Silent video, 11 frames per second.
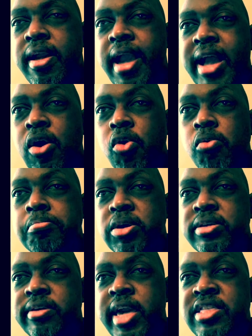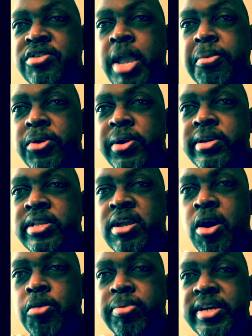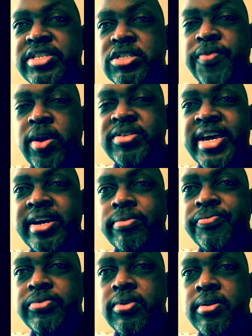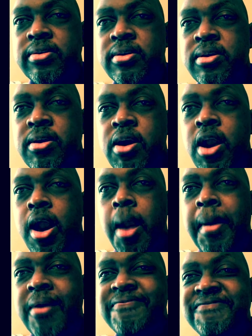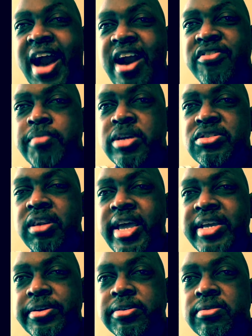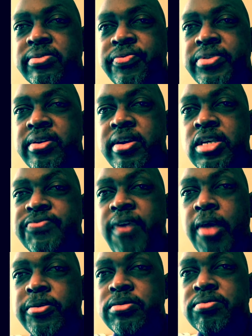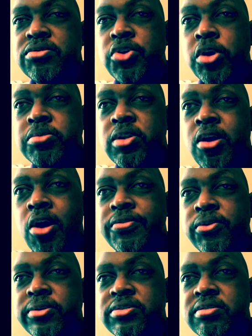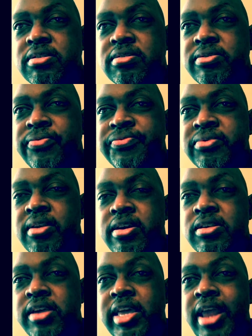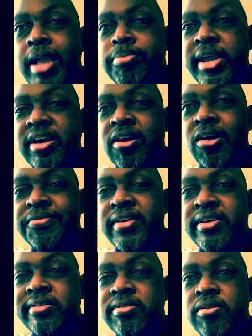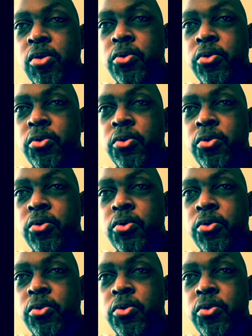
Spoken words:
at home, but in the neighborhood and in other places around town. About 5 months later, his father took him to the golf course. He liked playing golf, and of